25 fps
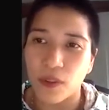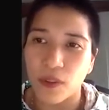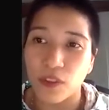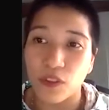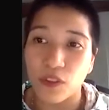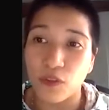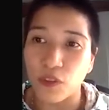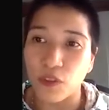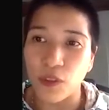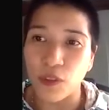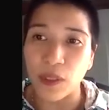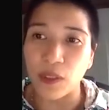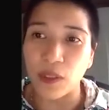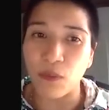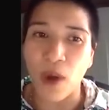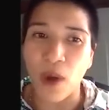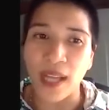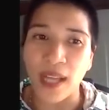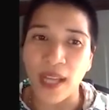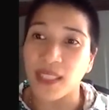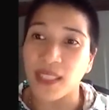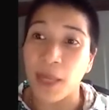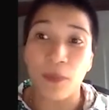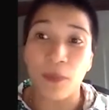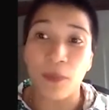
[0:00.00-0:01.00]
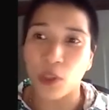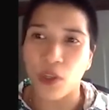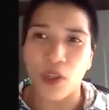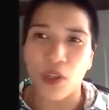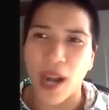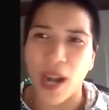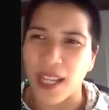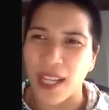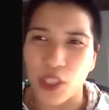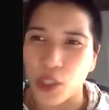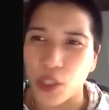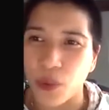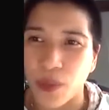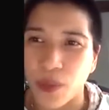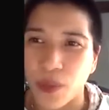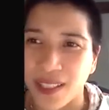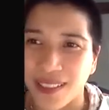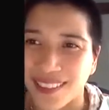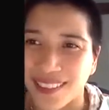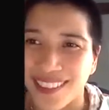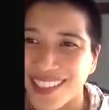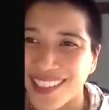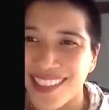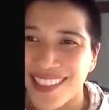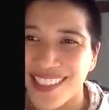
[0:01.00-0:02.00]
we want them to graduate.
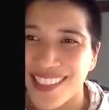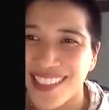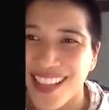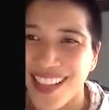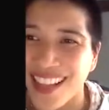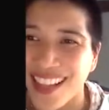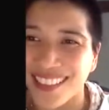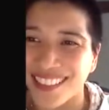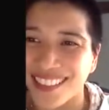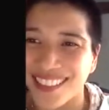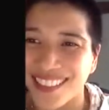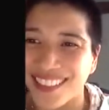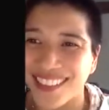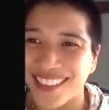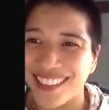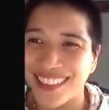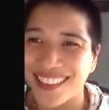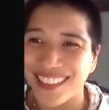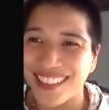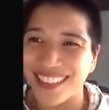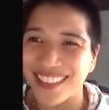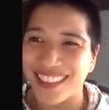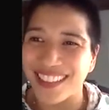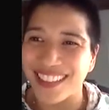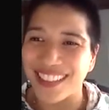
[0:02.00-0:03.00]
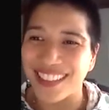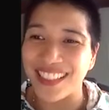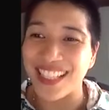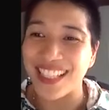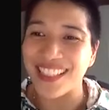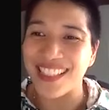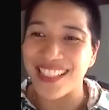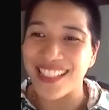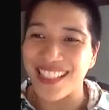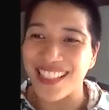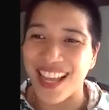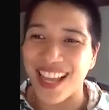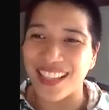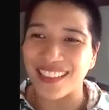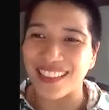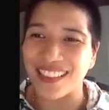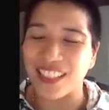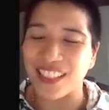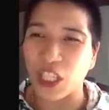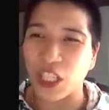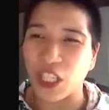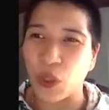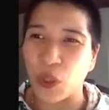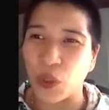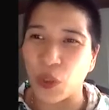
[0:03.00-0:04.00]
That's not the
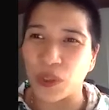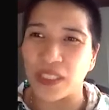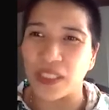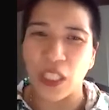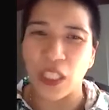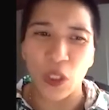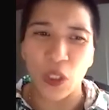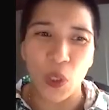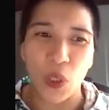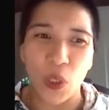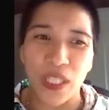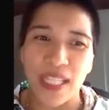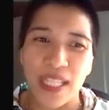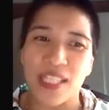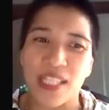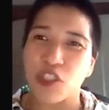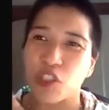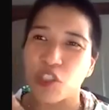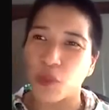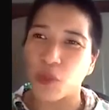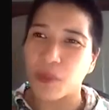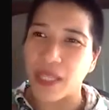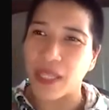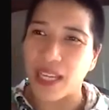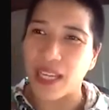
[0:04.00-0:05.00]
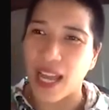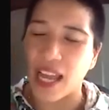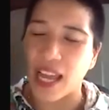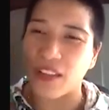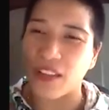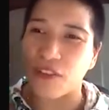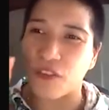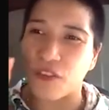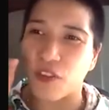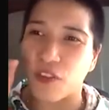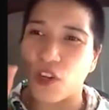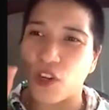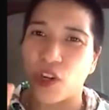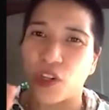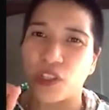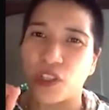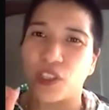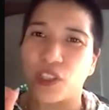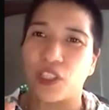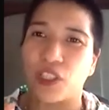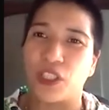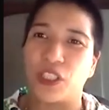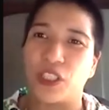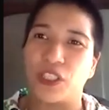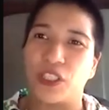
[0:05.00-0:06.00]
goal. The goal is to be lifelong
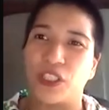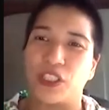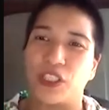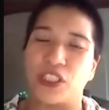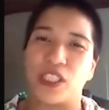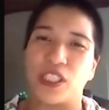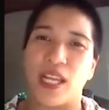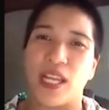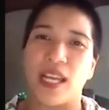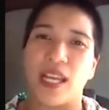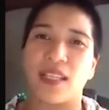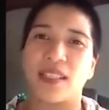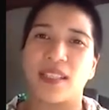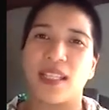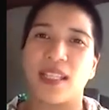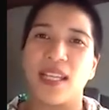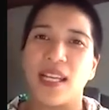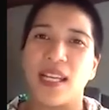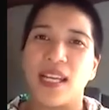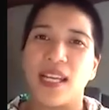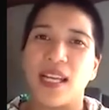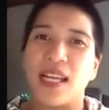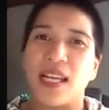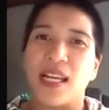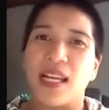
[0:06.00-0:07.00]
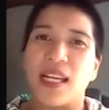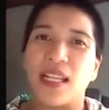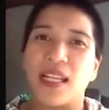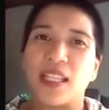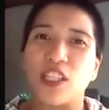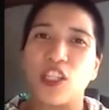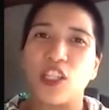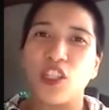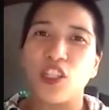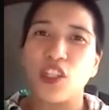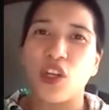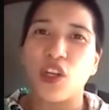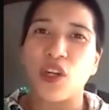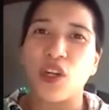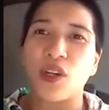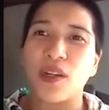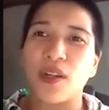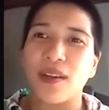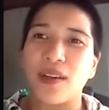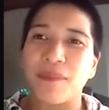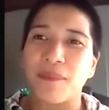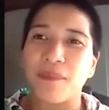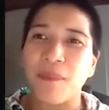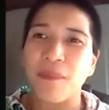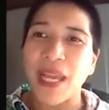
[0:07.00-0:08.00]
learners. And
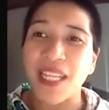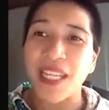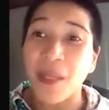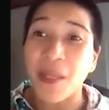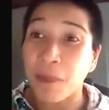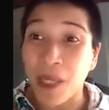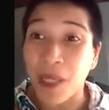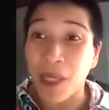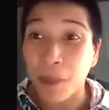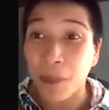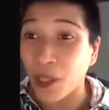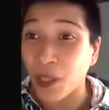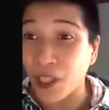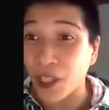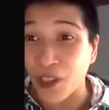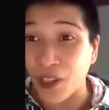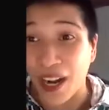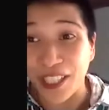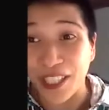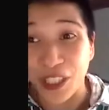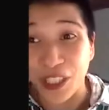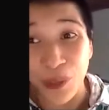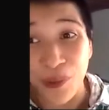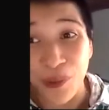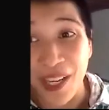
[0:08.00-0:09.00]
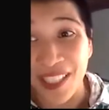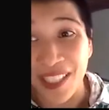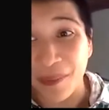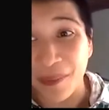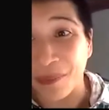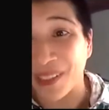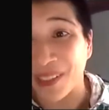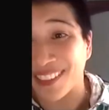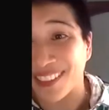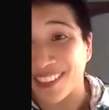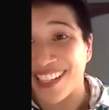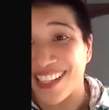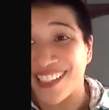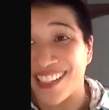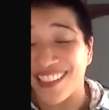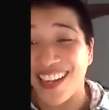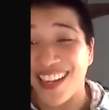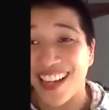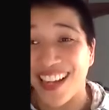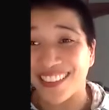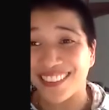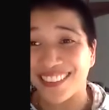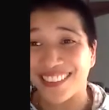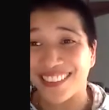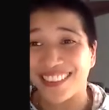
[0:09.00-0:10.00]
many people graduate, but
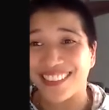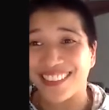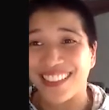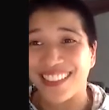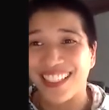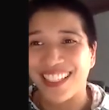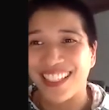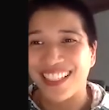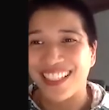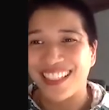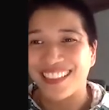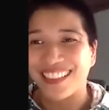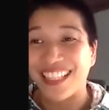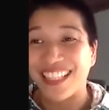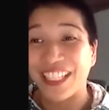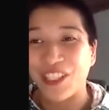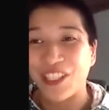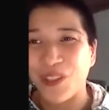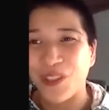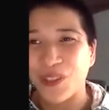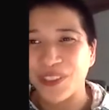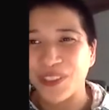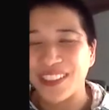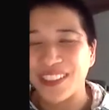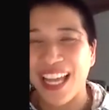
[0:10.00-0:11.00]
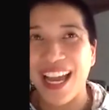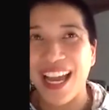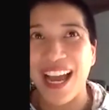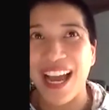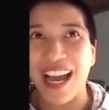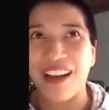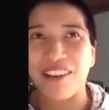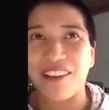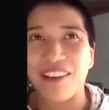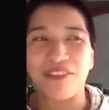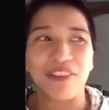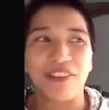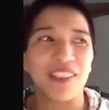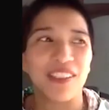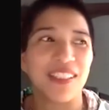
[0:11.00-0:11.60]
they don't have